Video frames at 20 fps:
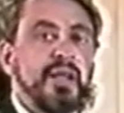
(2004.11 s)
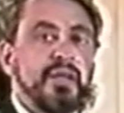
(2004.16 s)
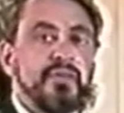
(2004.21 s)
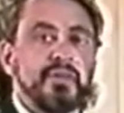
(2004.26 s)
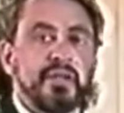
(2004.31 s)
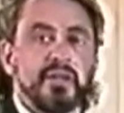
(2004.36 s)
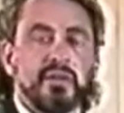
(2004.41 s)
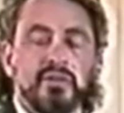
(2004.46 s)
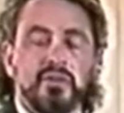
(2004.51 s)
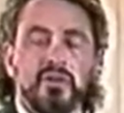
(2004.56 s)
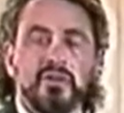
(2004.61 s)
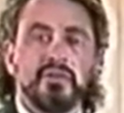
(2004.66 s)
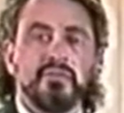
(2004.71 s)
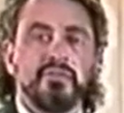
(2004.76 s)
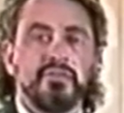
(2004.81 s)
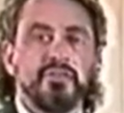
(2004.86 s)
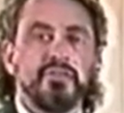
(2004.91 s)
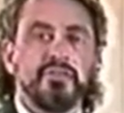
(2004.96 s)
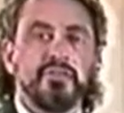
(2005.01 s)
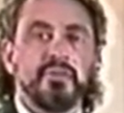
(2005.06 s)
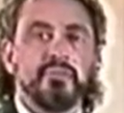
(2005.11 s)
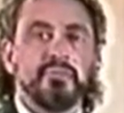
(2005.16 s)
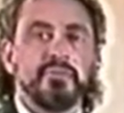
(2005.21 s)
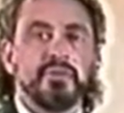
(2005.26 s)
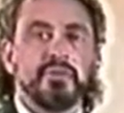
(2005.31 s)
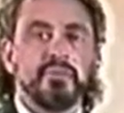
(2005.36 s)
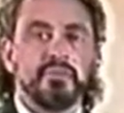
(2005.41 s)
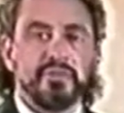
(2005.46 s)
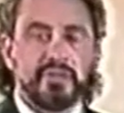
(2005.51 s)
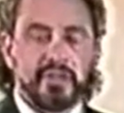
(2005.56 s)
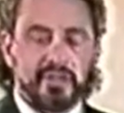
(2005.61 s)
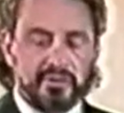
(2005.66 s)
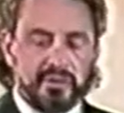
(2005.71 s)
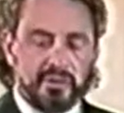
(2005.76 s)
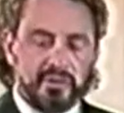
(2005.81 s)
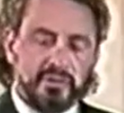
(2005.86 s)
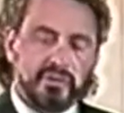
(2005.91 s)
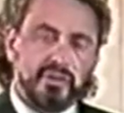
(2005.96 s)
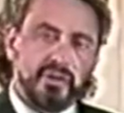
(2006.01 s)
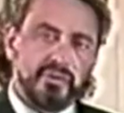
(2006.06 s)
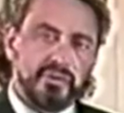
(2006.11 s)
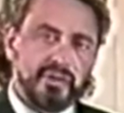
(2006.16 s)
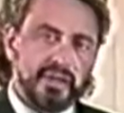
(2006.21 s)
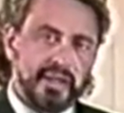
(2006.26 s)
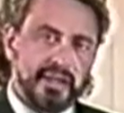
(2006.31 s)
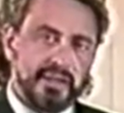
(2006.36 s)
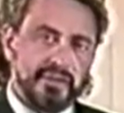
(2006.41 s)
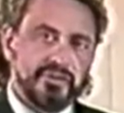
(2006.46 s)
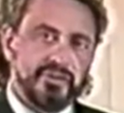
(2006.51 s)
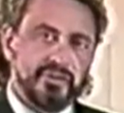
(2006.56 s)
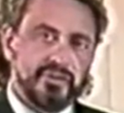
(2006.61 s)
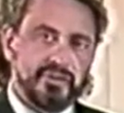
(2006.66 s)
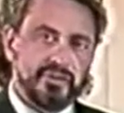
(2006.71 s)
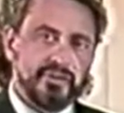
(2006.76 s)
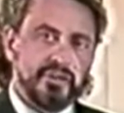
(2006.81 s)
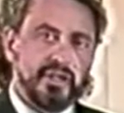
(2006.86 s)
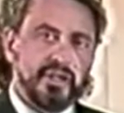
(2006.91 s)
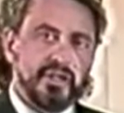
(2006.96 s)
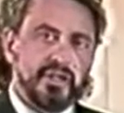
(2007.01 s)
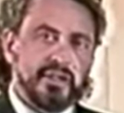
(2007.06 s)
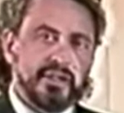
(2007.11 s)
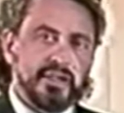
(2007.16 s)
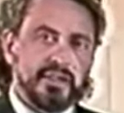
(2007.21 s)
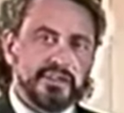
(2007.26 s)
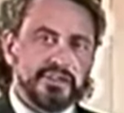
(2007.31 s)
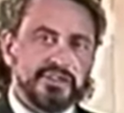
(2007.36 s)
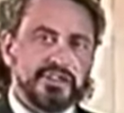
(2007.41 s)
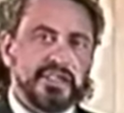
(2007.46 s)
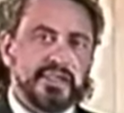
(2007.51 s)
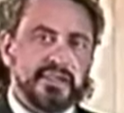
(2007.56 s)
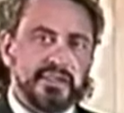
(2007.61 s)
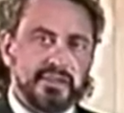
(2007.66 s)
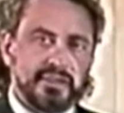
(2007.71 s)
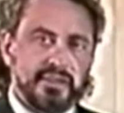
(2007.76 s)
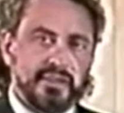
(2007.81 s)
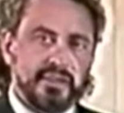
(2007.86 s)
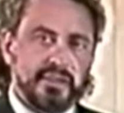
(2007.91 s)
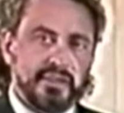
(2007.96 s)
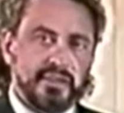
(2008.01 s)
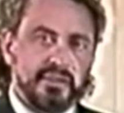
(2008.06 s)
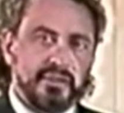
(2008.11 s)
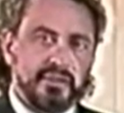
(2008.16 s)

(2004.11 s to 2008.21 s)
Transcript: that a lot of the symptoms are not located genitally,